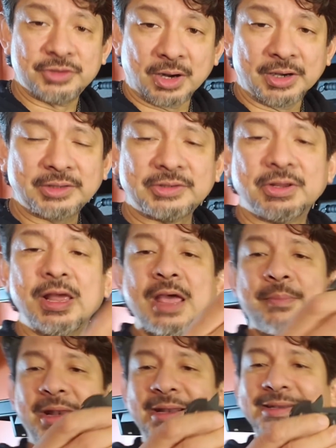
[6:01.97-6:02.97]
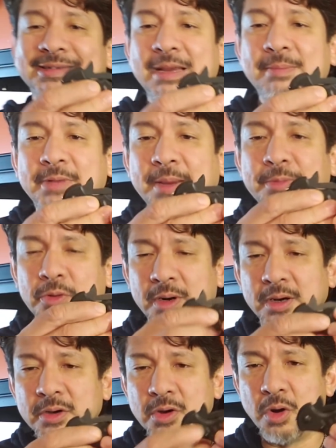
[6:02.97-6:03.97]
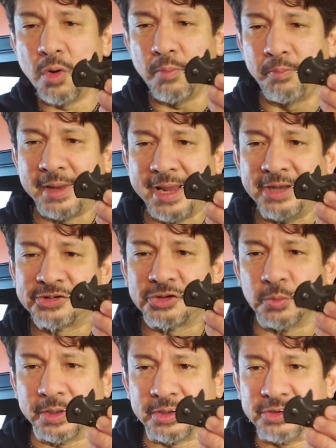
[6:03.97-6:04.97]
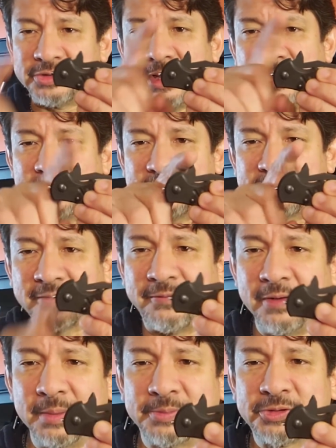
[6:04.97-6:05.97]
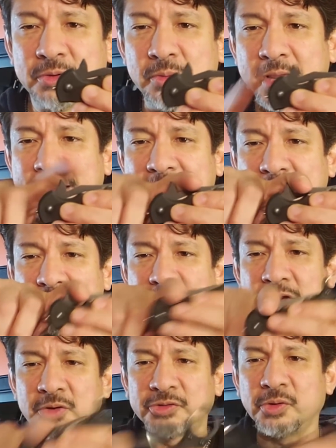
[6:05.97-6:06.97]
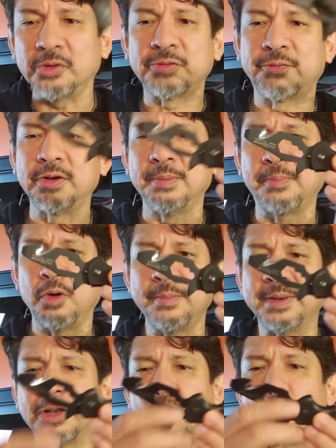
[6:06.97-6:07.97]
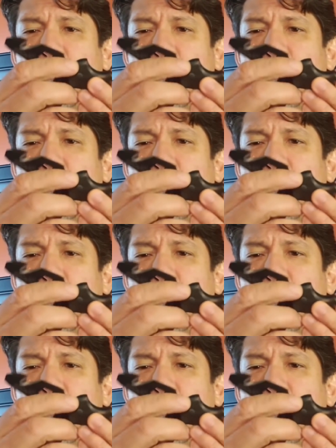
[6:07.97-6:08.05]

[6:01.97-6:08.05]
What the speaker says: dart, but at the same time there are no blades to it. You see, this is a Phillips screw head that you can use also for deployment that